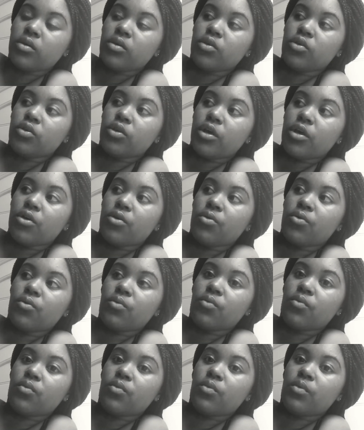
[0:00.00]
You
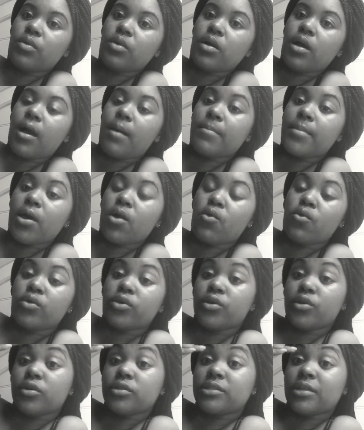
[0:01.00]
know, I'm not
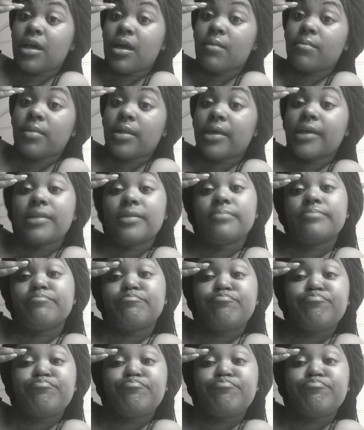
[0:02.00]
on your time, like,